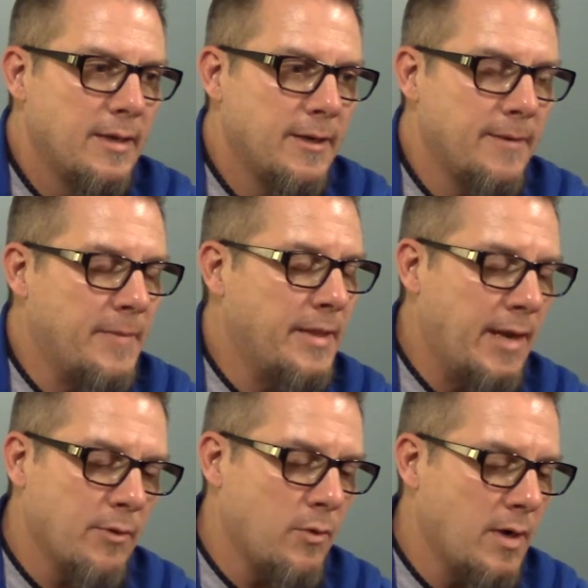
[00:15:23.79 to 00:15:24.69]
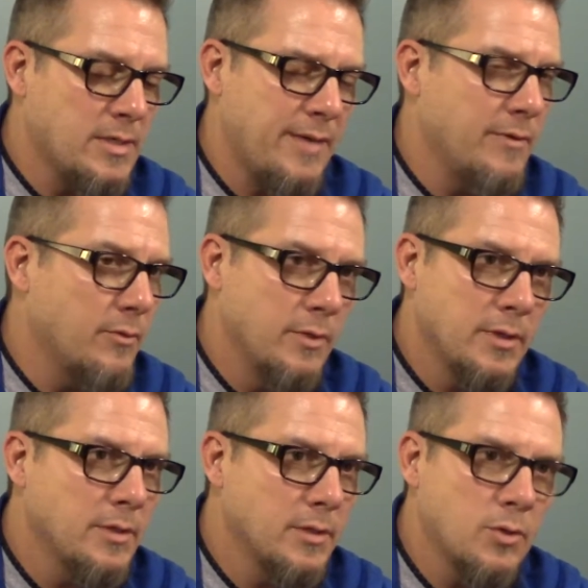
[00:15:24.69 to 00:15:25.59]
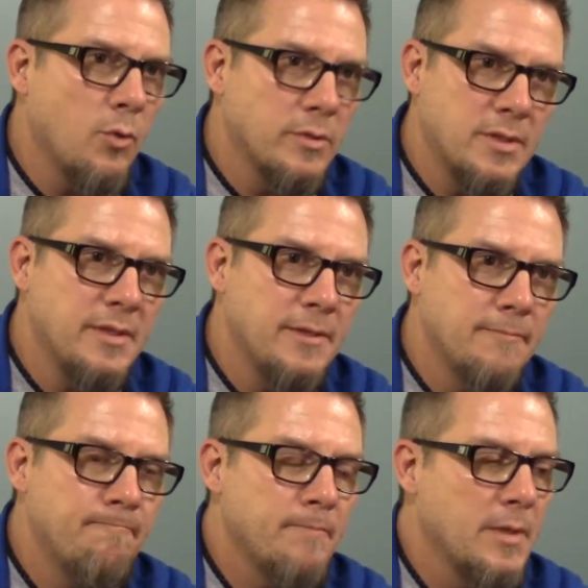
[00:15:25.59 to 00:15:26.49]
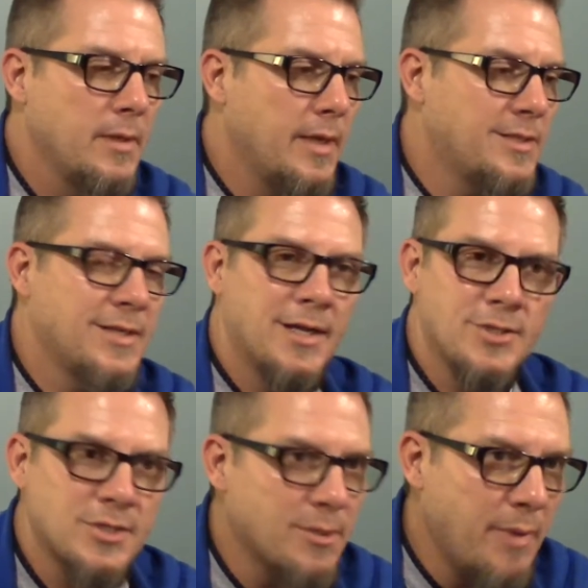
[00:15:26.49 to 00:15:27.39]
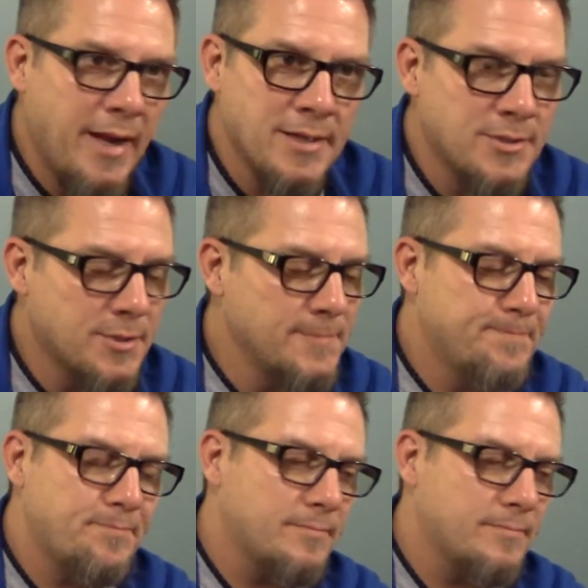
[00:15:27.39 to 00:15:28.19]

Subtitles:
And that requires having a really good core team. It's not just the pastor.